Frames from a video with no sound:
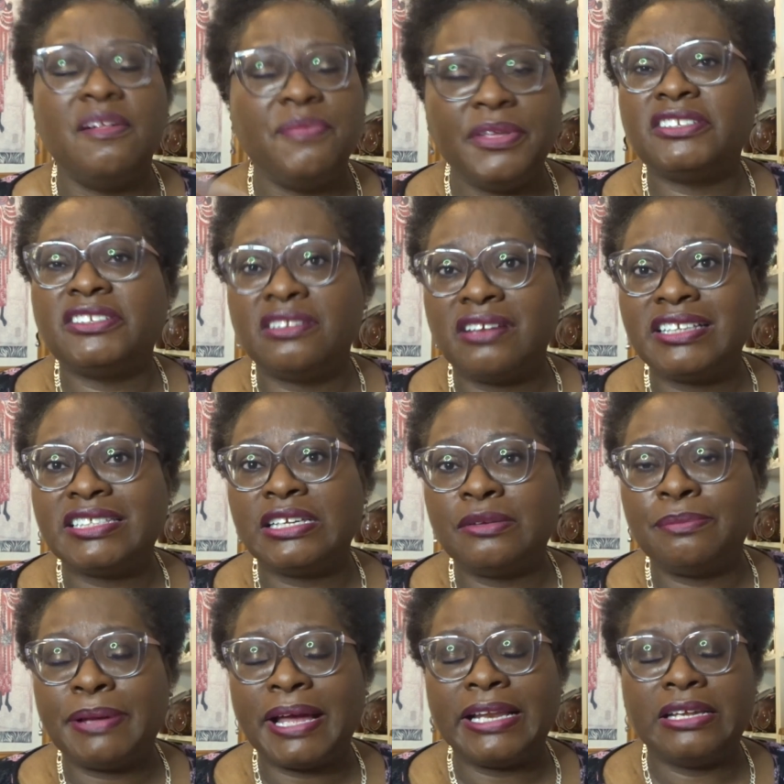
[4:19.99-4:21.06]
It's a nice little
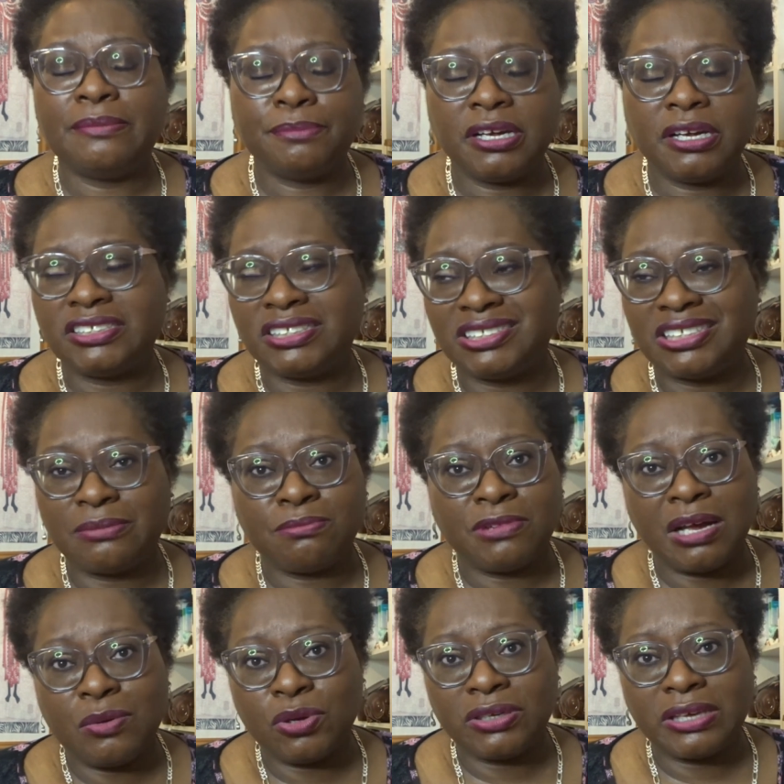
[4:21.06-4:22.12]
palette, but as I said,
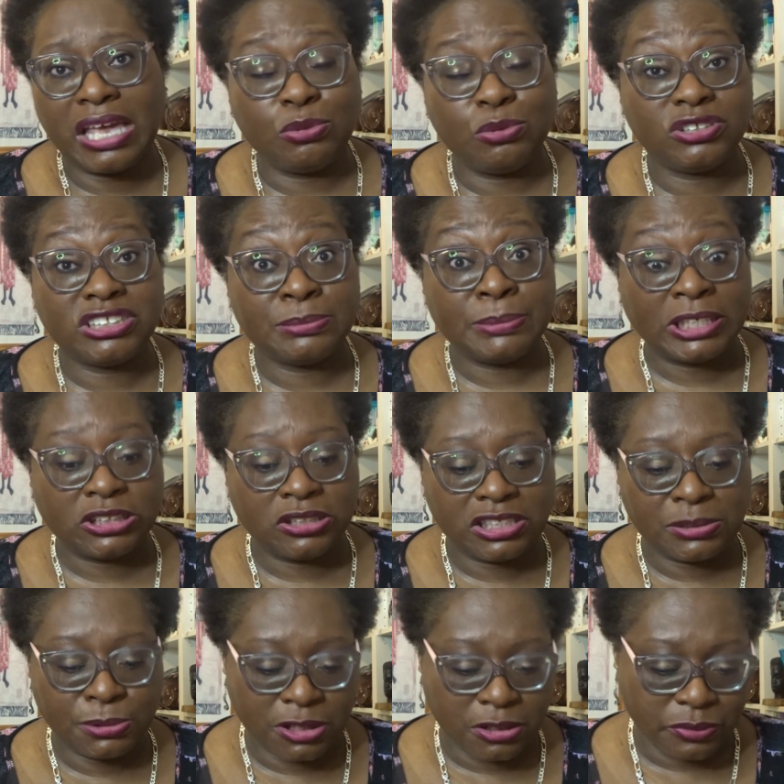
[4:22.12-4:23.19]
my one came all smashed to
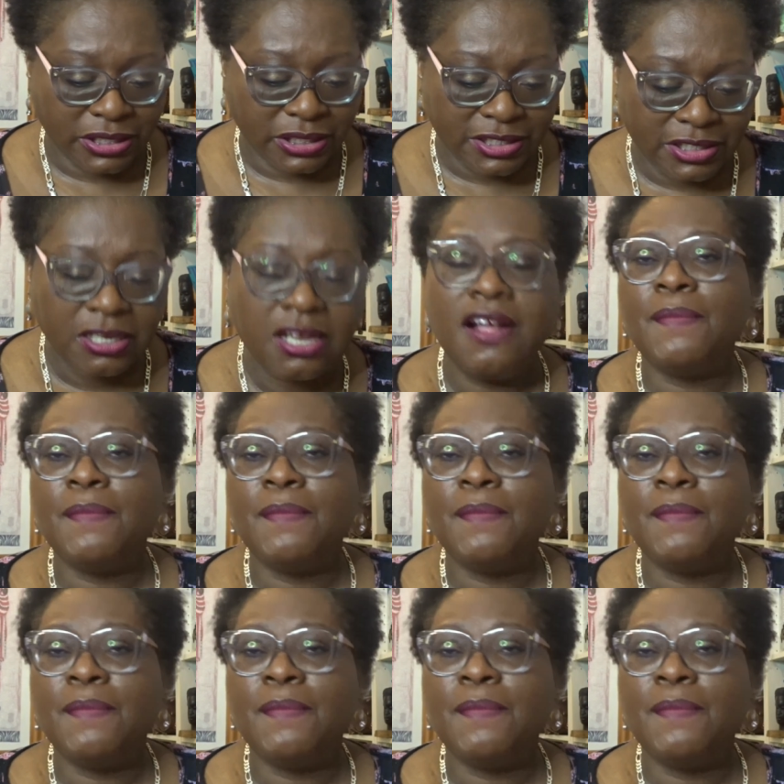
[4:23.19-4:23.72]
smithereens.